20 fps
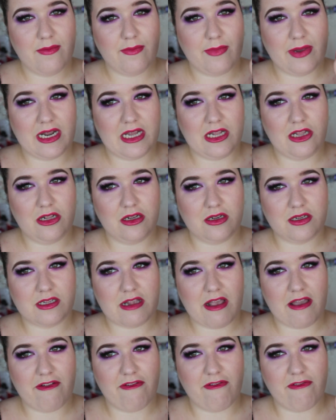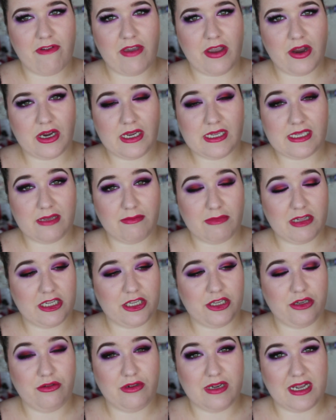But it looks very similar
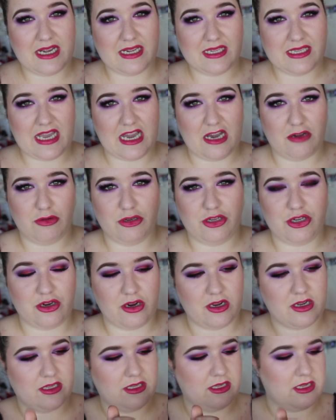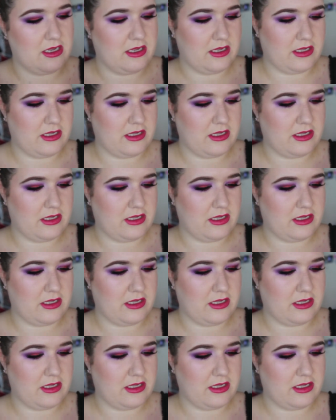to NARS Albatross.